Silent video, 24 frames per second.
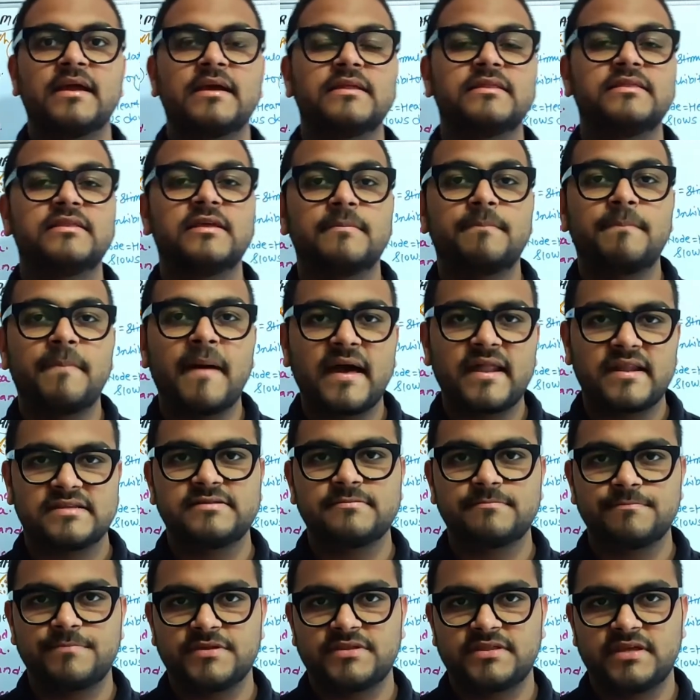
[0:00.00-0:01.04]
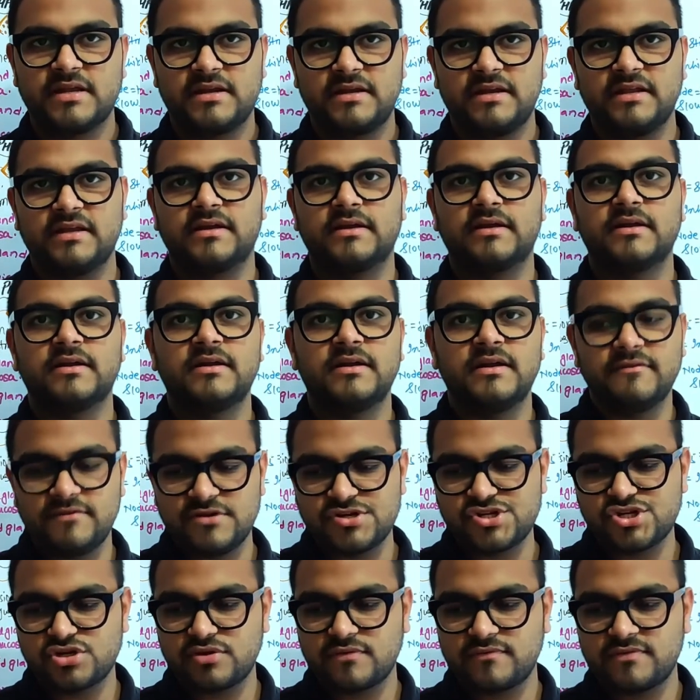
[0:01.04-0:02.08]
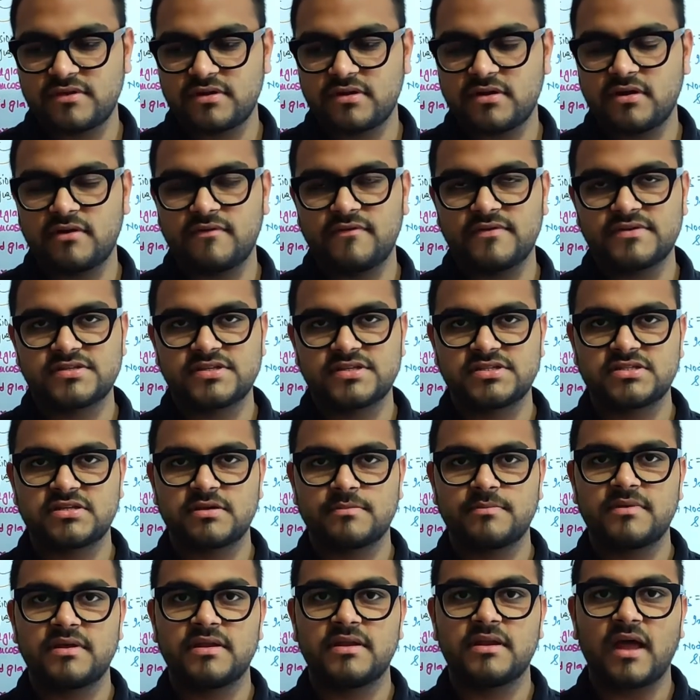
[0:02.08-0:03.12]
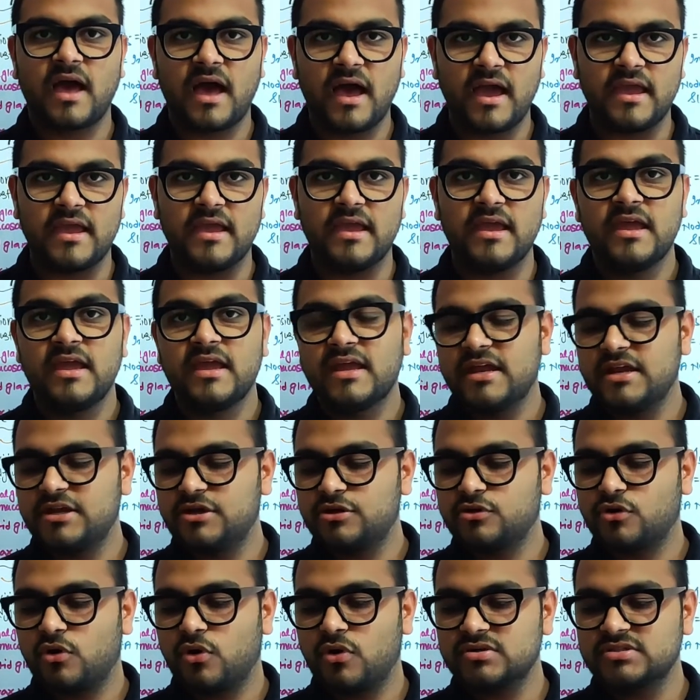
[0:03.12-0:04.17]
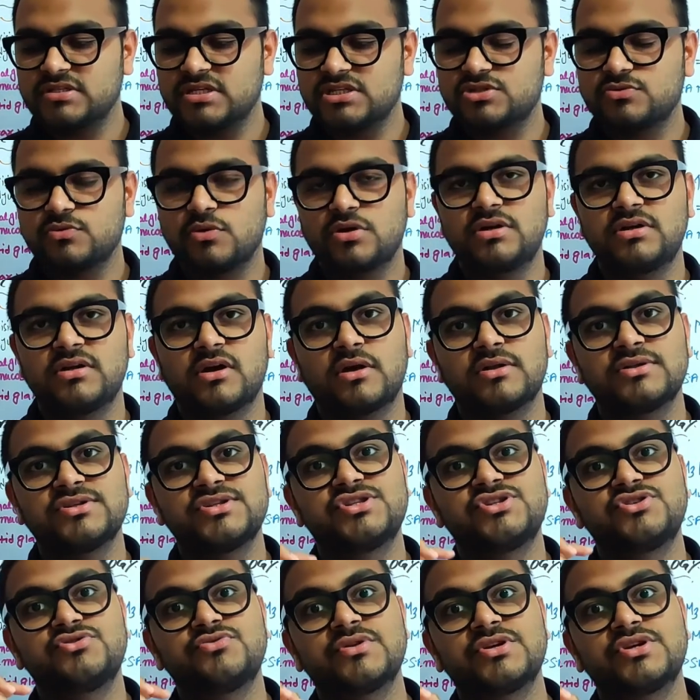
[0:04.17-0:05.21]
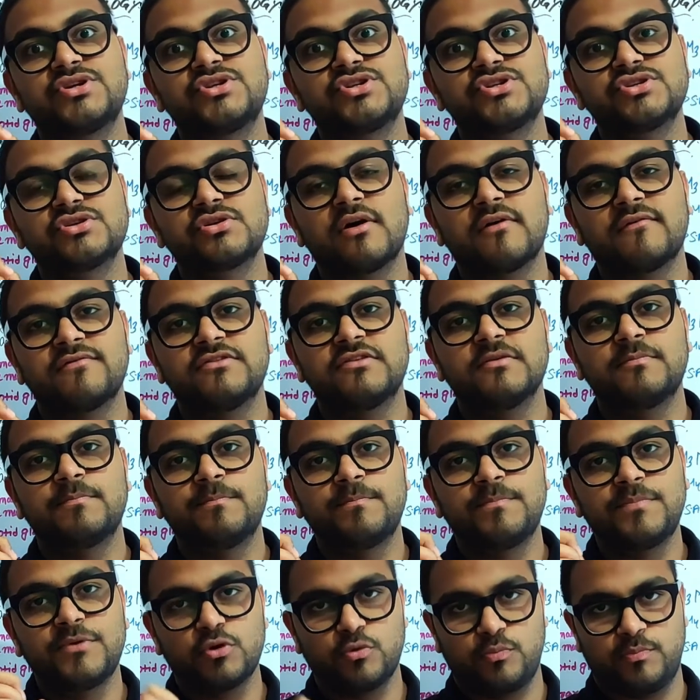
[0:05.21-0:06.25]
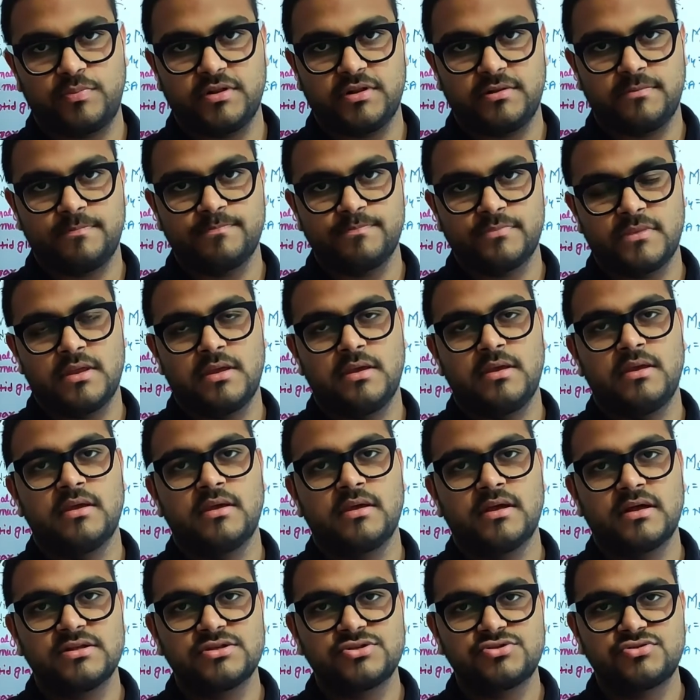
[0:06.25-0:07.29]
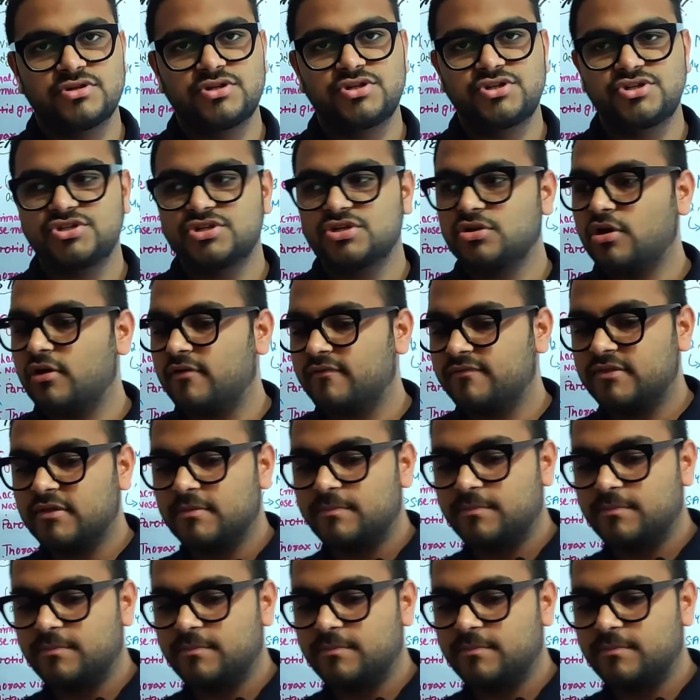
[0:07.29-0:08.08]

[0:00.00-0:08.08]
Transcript: the parasympathetic division of the nervous system in eye, it causes what? Constriction of the pupil. Constriction of the